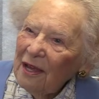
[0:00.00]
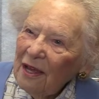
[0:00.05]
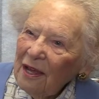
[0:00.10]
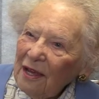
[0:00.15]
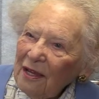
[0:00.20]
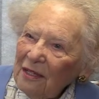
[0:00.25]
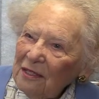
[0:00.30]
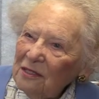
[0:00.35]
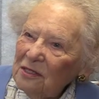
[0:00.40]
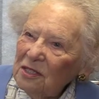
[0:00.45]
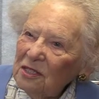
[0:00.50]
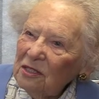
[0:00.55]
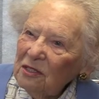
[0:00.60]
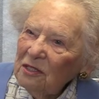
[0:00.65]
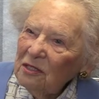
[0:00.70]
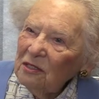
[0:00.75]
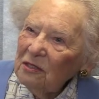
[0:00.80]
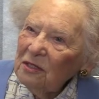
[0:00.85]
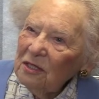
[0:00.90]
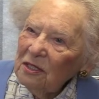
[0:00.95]

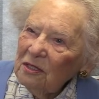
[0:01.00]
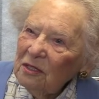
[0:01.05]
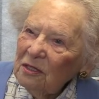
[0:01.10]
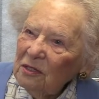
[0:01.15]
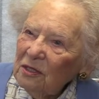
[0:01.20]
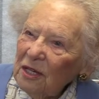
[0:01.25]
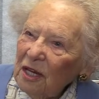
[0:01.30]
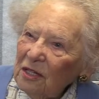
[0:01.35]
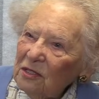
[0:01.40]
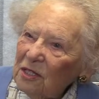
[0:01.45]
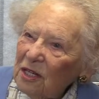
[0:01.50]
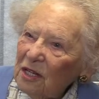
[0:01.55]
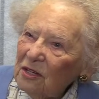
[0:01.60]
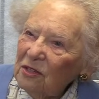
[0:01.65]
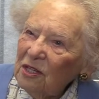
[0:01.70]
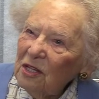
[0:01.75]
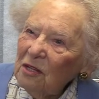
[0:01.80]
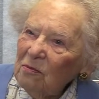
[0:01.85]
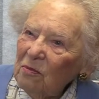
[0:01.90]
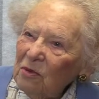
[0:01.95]
And that, I
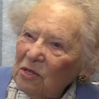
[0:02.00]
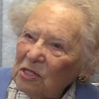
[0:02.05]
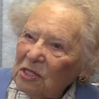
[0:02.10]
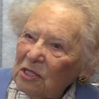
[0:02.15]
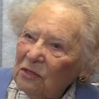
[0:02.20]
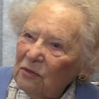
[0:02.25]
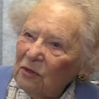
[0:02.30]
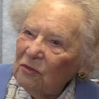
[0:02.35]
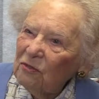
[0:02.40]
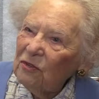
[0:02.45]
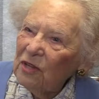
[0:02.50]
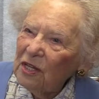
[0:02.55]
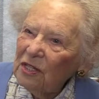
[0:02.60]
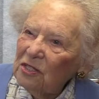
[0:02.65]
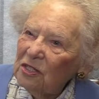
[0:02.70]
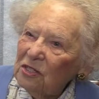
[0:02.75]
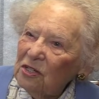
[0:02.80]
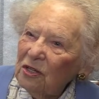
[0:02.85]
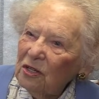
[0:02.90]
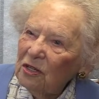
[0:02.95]
think, must have
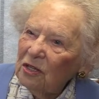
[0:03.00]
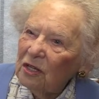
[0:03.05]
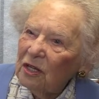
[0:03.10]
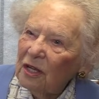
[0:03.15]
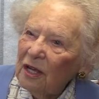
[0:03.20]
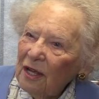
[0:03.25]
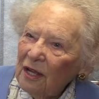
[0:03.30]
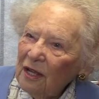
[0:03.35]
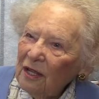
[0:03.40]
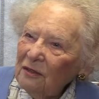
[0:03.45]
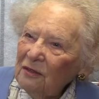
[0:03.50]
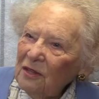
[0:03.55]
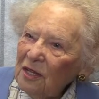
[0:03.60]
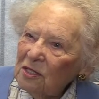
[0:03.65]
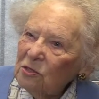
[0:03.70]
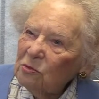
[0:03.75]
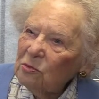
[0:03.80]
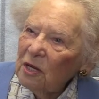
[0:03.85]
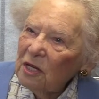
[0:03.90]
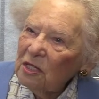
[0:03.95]
affected her.
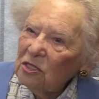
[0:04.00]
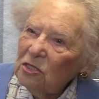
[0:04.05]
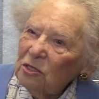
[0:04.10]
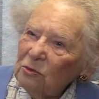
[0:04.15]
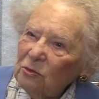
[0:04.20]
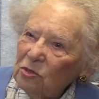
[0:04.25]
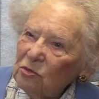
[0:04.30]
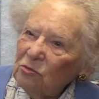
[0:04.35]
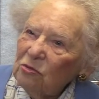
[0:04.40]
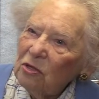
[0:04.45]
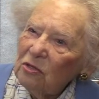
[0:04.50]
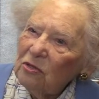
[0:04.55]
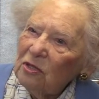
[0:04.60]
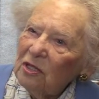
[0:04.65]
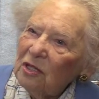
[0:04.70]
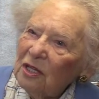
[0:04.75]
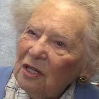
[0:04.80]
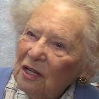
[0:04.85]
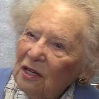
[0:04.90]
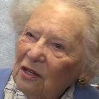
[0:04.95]
That's why she was
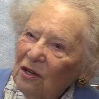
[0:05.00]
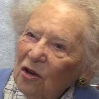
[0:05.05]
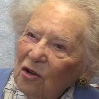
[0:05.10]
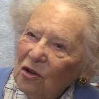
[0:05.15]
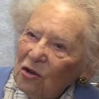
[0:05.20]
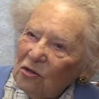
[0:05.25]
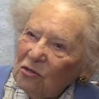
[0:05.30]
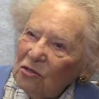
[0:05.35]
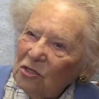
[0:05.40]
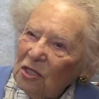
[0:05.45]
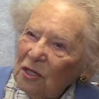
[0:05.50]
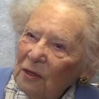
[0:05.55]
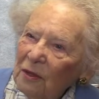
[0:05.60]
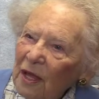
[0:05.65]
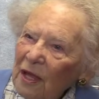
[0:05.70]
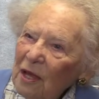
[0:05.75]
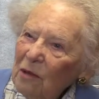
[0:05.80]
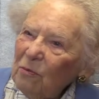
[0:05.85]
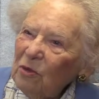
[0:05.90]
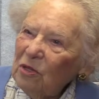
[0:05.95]
rather large.
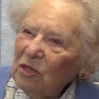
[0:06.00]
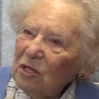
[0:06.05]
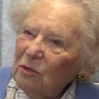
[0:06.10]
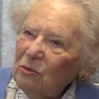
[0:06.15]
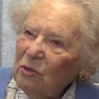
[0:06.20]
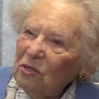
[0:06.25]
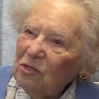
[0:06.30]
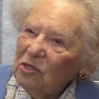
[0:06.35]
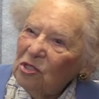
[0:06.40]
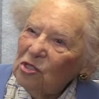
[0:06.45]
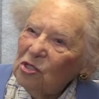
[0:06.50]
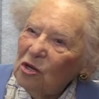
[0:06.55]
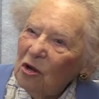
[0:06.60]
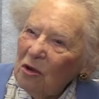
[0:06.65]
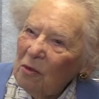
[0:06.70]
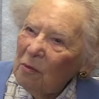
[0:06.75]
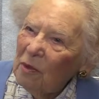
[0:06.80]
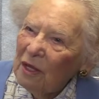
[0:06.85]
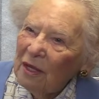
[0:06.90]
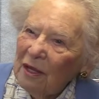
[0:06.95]
But they were a
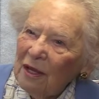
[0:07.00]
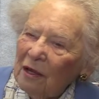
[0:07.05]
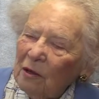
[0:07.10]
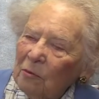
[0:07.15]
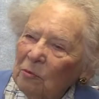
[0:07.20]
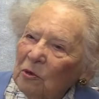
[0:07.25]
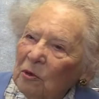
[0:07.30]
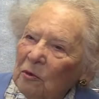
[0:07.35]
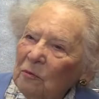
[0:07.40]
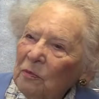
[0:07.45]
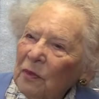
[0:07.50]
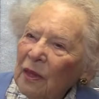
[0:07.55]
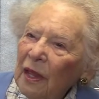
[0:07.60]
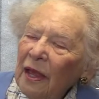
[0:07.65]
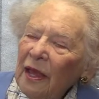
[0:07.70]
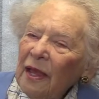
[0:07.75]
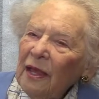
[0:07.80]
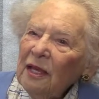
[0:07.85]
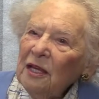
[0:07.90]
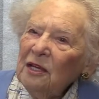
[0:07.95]
charming couple.
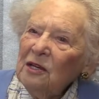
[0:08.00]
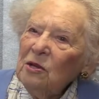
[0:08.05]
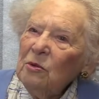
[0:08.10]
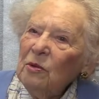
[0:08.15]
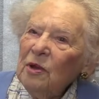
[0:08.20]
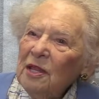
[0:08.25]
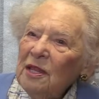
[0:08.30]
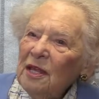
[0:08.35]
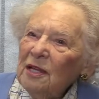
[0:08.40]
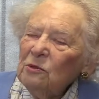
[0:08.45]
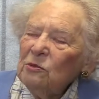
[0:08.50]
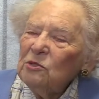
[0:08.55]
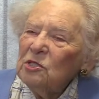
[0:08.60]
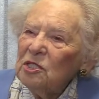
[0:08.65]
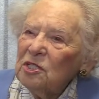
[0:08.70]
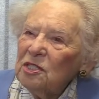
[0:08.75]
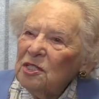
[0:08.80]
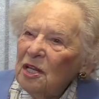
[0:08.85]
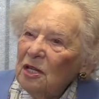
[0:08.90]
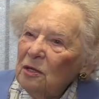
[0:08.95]
Anyway, that was, as
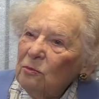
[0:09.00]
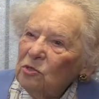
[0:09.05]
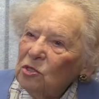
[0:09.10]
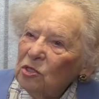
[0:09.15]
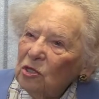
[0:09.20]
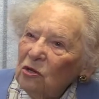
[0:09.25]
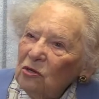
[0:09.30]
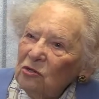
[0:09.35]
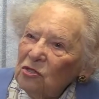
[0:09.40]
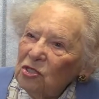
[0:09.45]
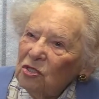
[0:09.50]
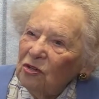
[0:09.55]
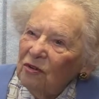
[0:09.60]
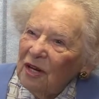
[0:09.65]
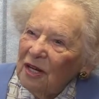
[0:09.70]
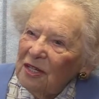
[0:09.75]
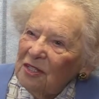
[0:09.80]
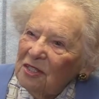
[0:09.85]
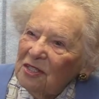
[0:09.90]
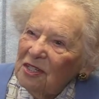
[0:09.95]
I say, was
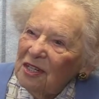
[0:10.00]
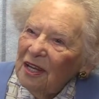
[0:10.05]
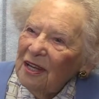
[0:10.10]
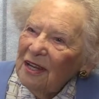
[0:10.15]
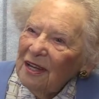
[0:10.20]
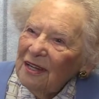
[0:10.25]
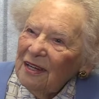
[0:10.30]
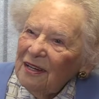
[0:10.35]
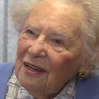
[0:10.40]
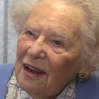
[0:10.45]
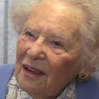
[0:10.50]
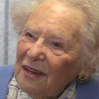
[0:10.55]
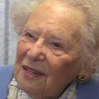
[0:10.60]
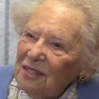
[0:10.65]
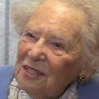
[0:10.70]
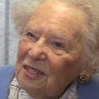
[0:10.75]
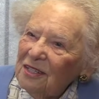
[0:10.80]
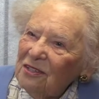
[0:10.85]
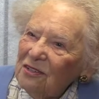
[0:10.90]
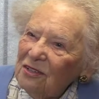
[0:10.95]
consecrated in
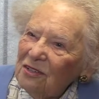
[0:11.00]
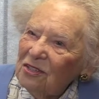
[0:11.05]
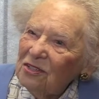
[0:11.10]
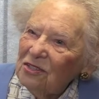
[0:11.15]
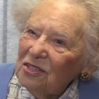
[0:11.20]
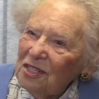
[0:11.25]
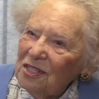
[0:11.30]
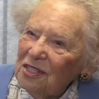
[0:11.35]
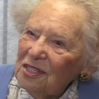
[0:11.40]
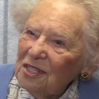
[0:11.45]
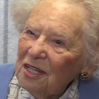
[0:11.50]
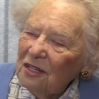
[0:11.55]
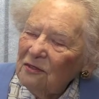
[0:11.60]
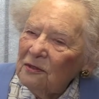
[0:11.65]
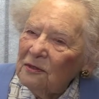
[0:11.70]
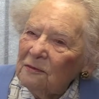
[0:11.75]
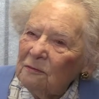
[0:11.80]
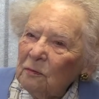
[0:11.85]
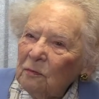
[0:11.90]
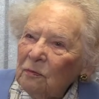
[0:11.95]

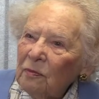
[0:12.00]
1937.